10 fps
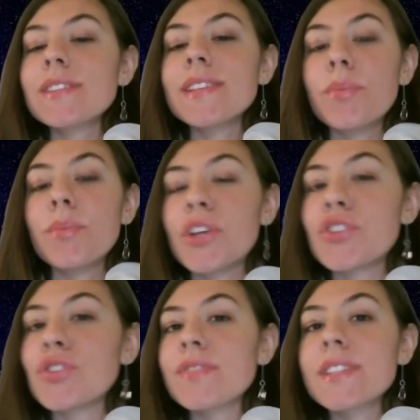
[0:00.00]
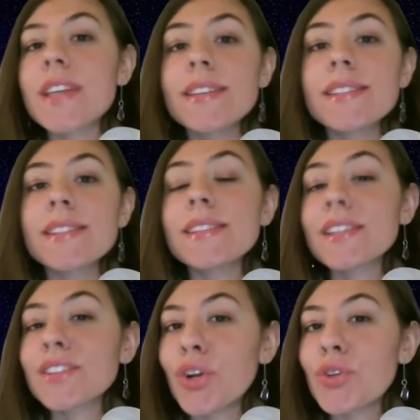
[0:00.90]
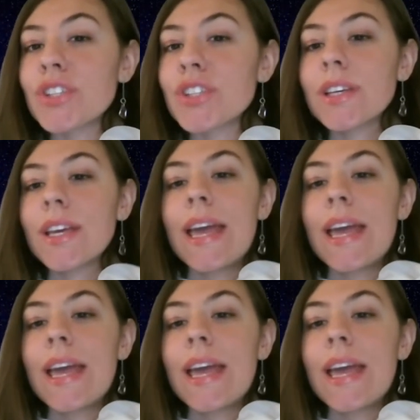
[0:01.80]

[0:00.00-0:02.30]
celebration of science and technology